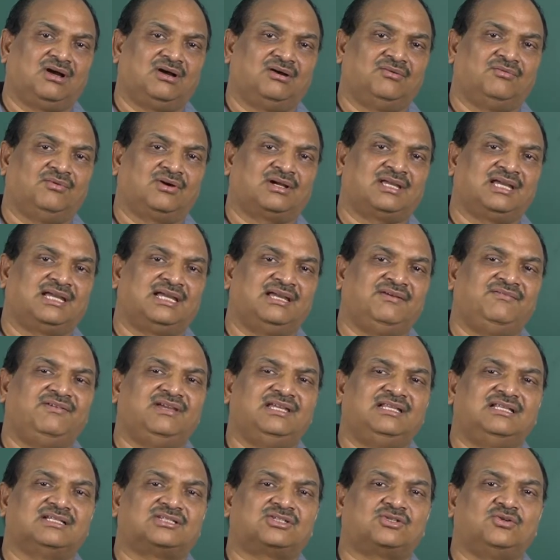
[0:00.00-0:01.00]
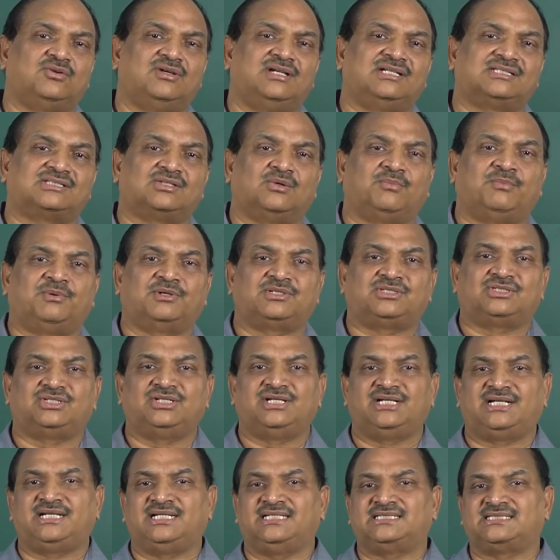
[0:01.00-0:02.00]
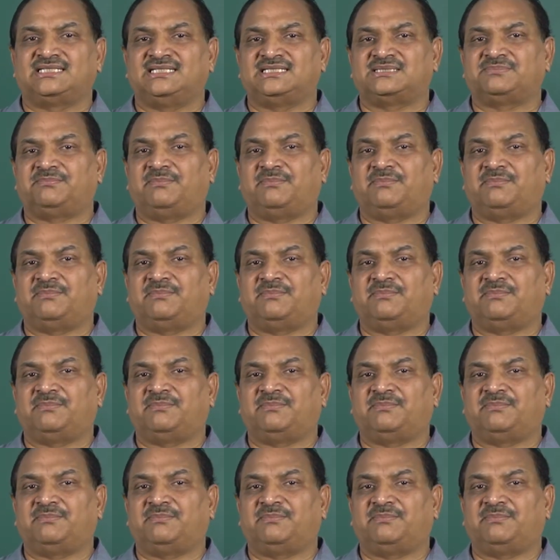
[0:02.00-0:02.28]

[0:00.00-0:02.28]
Okay, giving the students opportunities is